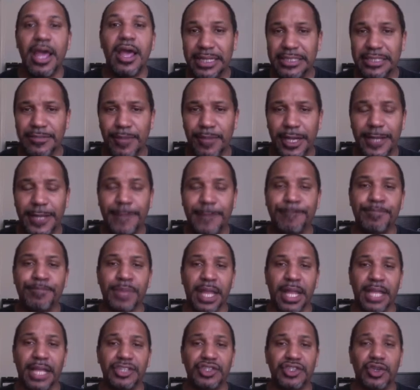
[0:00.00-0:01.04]
money.
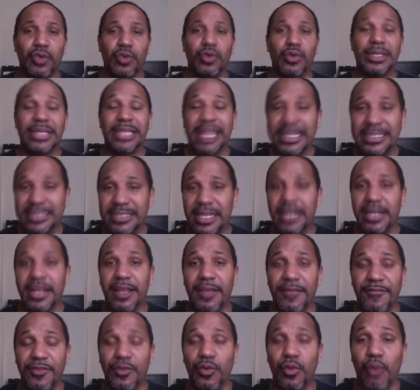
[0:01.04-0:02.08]
And so with that said,
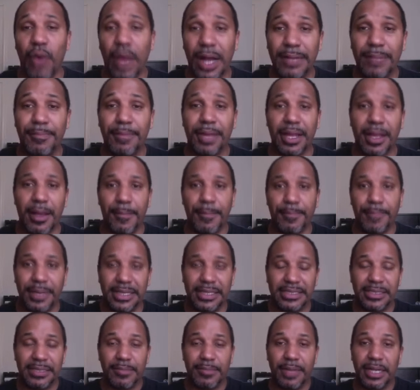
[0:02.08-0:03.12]
if you want to pick up
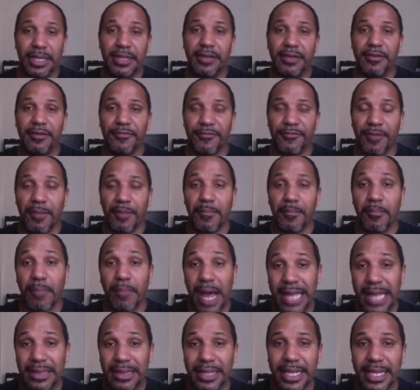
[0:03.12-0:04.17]
Pizza Money from
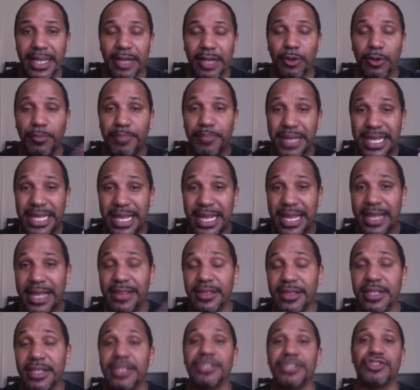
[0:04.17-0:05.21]
my link, it'll be
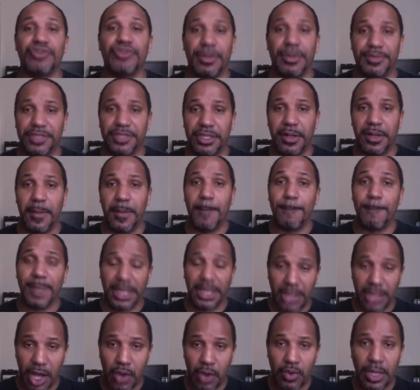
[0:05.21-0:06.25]
in the description
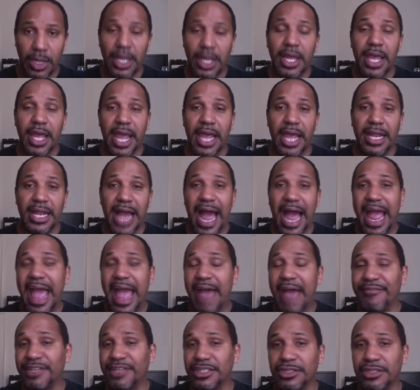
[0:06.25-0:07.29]
below. And I
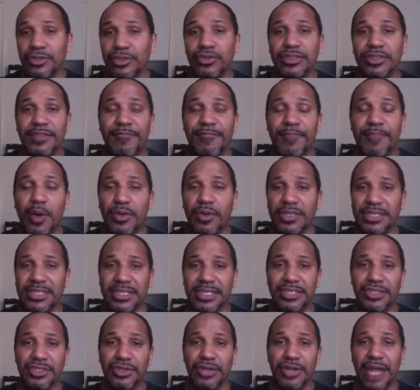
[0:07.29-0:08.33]
have exclusive
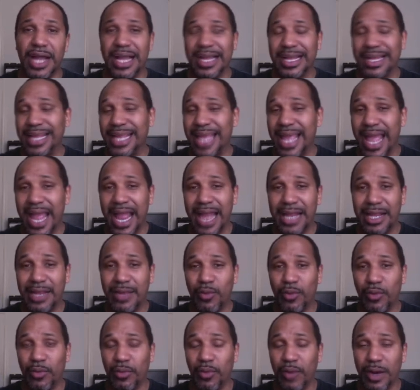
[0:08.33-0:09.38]
bonuses you're not going to get
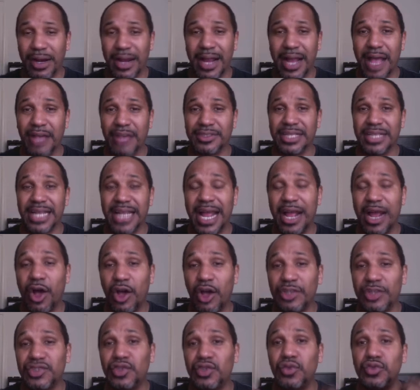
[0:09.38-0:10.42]
anywhere else. And I
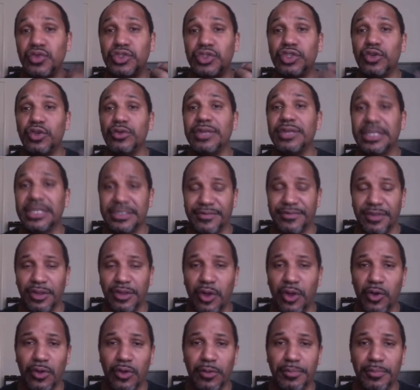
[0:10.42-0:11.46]
also do this for
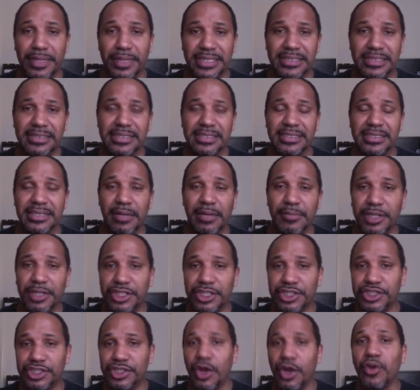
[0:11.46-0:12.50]
local businesses. And I'm going
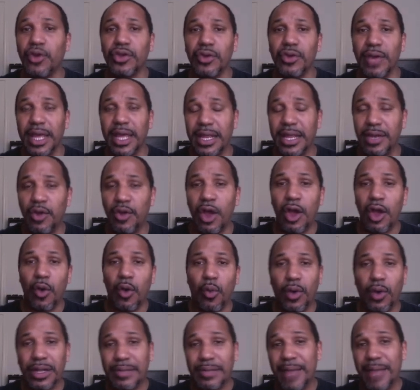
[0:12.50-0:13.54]
to show you in
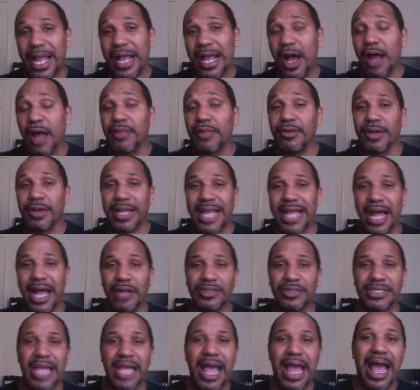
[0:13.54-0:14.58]
one of my other accounts
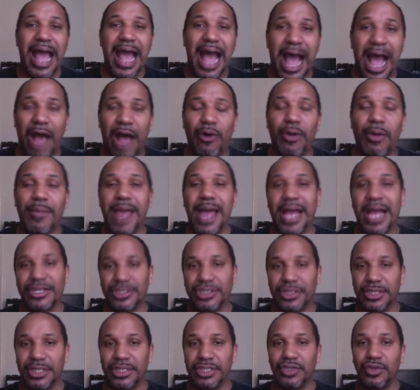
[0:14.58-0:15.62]
accounts, how I'm
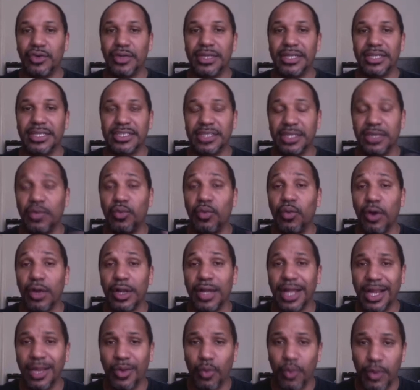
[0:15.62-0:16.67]
actually doing this and
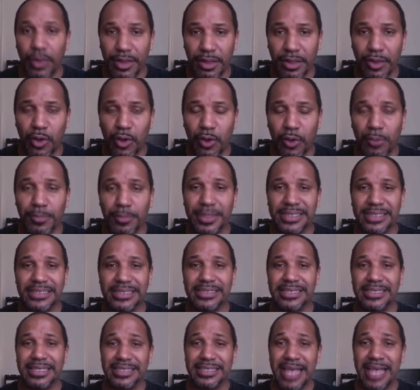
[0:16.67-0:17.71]
working with local
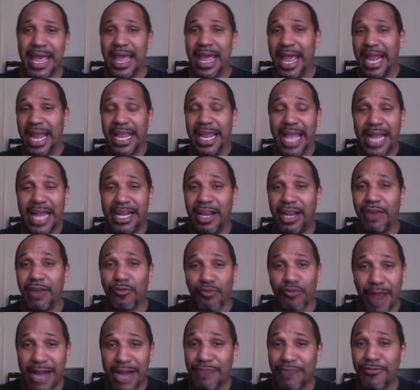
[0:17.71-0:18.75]
businesses and getting
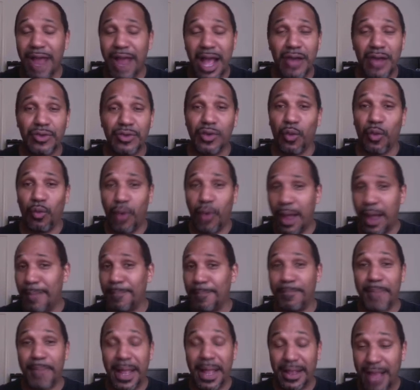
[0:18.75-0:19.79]
right around
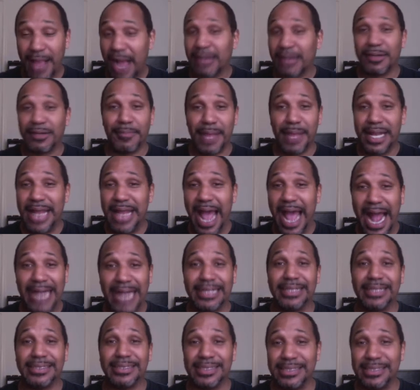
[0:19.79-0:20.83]
what Dr. Ben
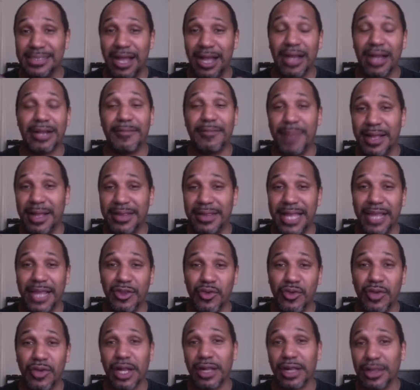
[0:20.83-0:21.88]
Adkins is talking about that
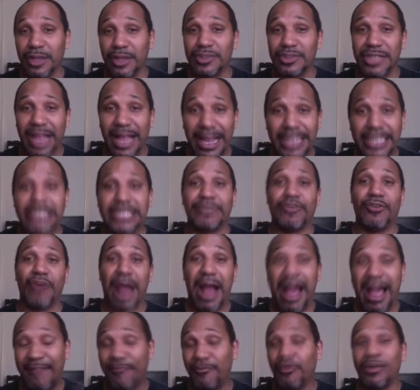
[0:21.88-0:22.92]
you can close clients
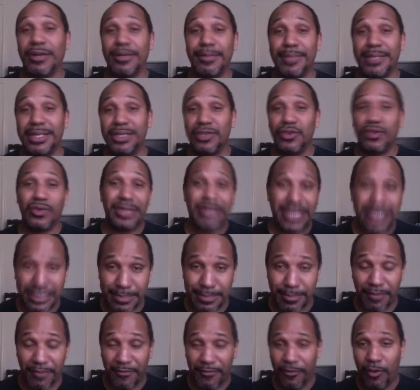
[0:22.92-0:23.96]
for. I've already been doing this
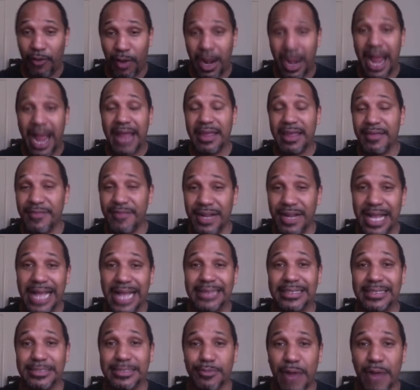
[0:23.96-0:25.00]
before I even
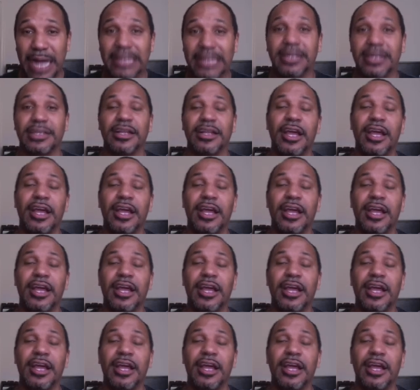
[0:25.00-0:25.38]
got this product.